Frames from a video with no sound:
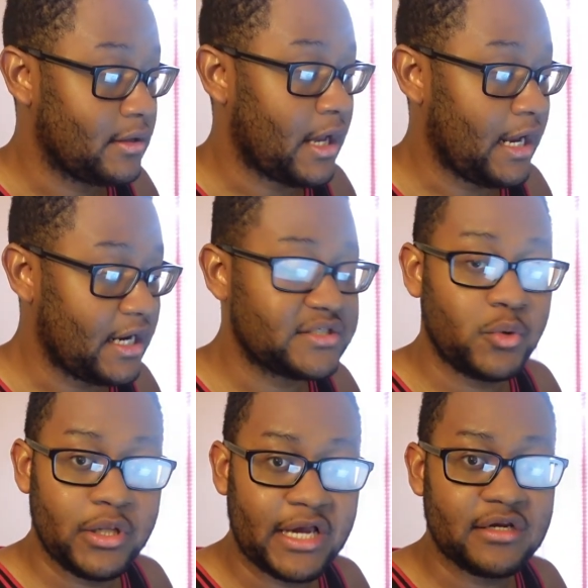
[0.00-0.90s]
I actually
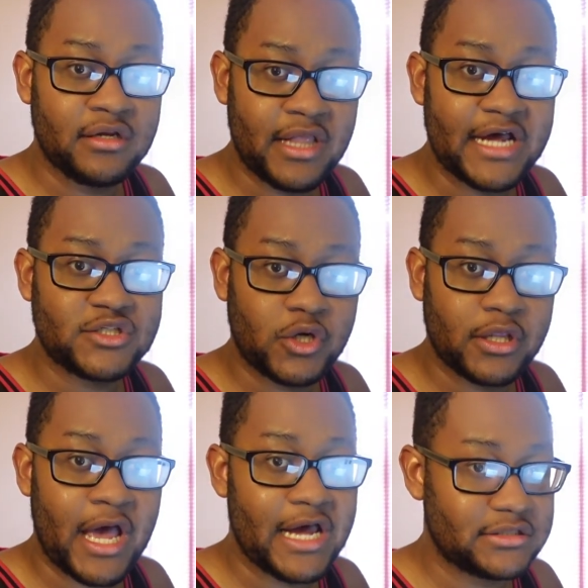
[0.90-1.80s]
really liked the last
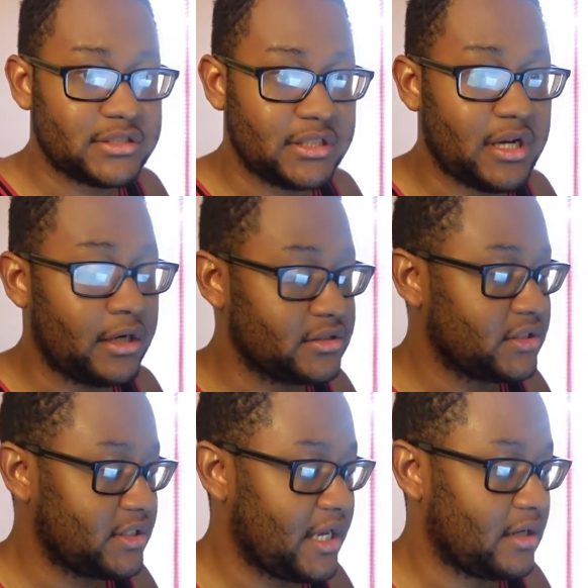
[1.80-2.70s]
trailer. I actually
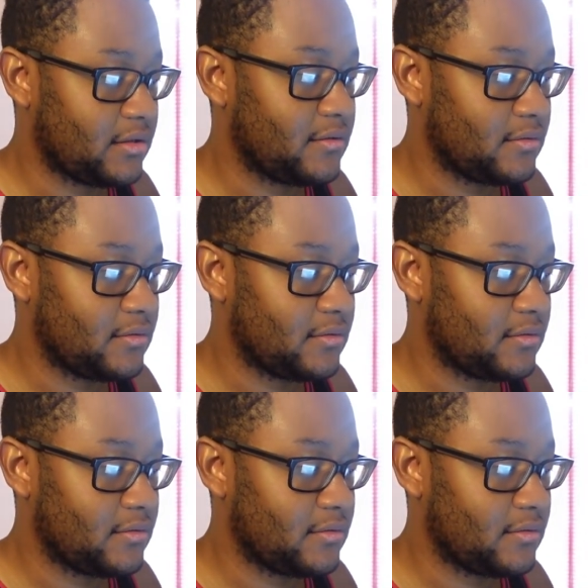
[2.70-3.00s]
honestly did.